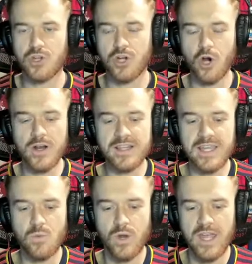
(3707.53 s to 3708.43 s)

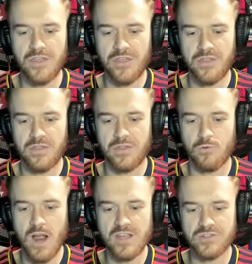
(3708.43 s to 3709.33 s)
Currently, with
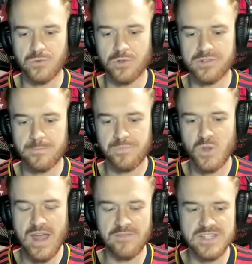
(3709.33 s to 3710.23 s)
the roster rules,
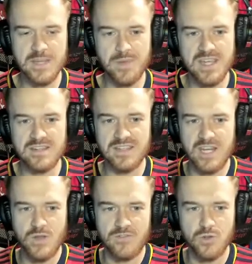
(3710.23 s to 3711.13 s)
you have DPs
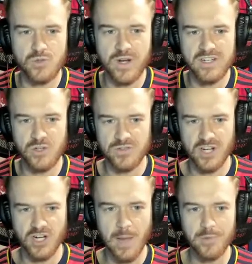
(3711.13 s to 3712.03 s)
and you have U22s
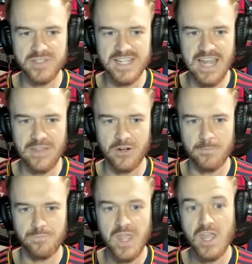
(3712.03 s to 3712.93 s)
that are coupled together.
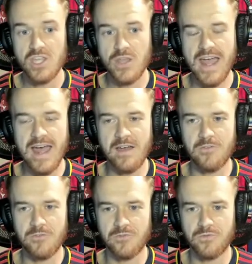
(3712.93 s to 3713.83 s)
You
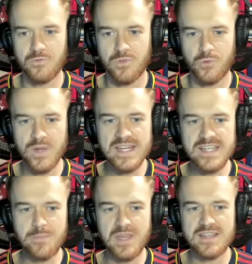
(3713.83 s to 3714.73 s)
have three
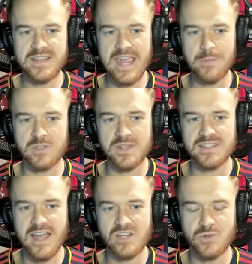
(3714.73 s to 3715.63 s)
DPs able to be
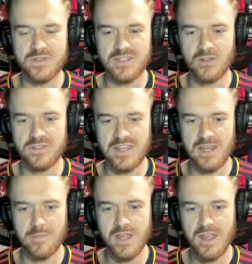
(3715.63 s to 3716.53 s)
signed to a single
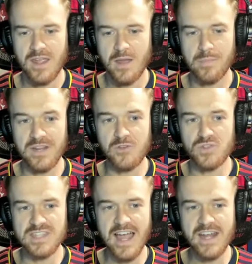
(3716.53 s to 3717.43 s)
team. But if you
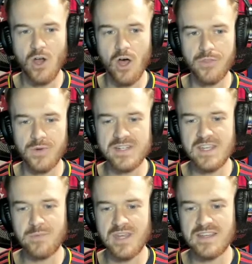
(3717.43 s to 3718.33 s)
sign all three
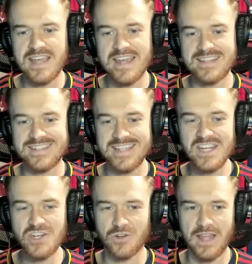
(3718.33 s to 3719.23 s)
DPs as
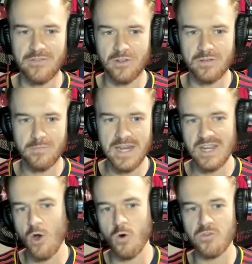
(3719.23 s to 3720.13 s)
senior level,
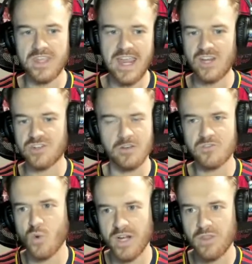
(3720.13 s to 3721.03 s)
meaning over the age
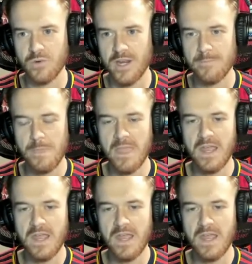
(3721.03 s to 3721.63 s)
of 23,